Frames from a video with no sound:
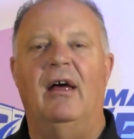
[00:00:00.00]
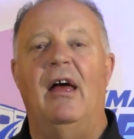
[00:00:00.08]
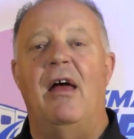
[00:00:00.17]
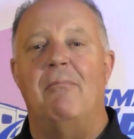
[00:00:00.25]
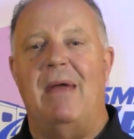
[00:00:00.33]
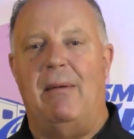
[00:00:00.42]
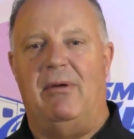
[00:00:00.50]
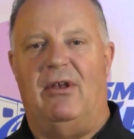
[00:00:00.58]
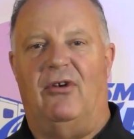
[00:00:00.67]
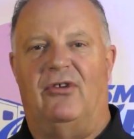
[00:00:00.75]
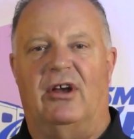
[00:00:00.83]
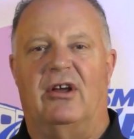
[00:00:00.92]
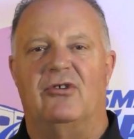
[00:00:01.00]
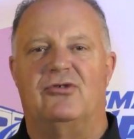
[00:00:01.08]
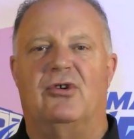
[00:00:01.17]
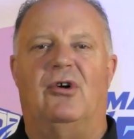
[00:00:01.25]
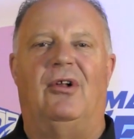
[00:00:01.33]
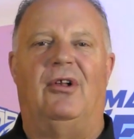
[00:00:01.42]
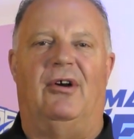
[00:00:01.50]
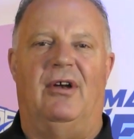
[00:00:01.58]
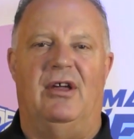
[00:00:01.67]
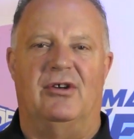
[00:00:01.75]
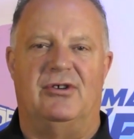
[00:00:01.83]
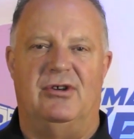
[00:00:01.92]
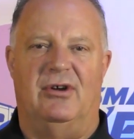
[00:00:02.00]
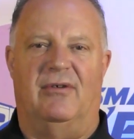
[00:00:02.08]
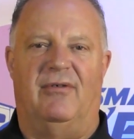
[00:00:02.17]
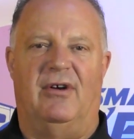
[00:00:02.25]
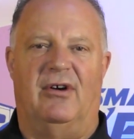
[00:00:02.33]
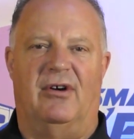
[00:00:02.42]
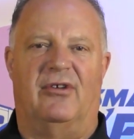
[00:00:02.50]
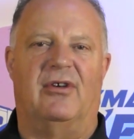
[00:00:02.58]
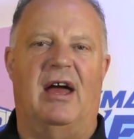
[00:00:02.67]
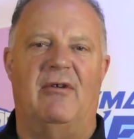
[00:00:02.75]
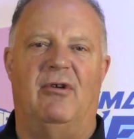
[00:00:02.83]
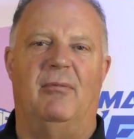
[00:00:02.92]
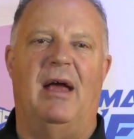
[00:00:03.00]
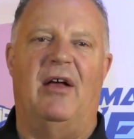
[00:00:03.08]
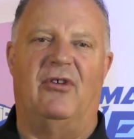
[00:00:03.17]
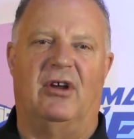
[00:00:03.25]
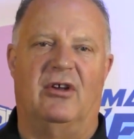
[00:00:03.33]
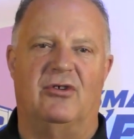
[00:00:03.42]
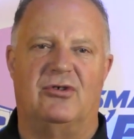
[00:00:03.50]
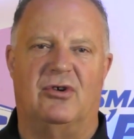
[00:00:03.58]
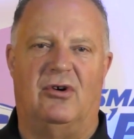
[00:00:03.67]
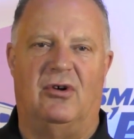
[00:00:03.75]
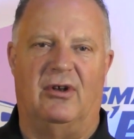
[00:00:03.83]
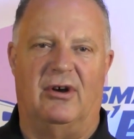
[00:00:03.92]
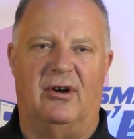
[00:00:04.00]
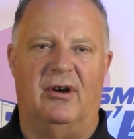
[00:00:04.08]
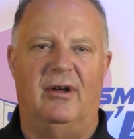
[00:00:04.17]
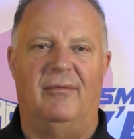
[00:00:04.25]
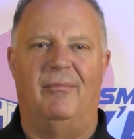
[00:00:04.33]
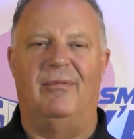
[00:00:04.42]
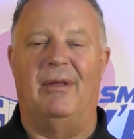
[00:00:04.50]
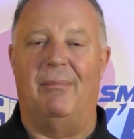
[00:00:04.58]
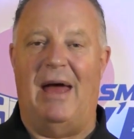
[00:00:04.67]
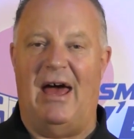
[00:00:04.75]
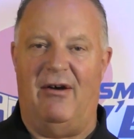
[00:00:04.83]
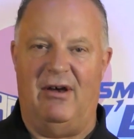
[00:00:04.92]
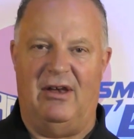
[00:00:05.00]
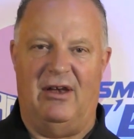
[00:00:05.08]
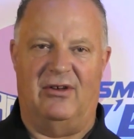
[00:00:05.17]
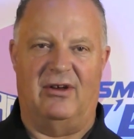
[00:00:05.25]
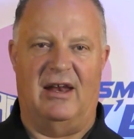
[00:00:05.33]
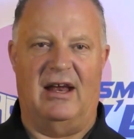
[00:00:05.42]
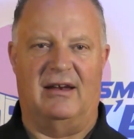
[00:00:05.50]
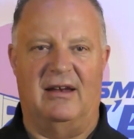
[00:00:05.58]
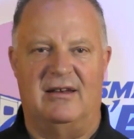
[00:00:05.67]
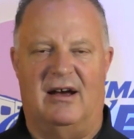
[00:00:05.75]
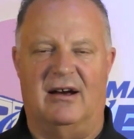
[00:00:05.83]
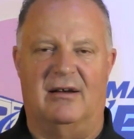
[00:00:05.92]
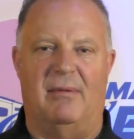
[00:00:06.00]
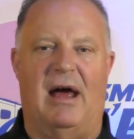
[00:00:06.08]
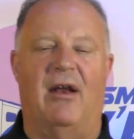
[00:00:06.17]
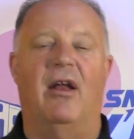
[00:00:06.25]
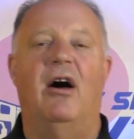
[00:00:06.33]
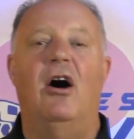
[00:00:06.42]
Maybe there's a controller issue if your slide room has a controller. The battery disconnect I talked about.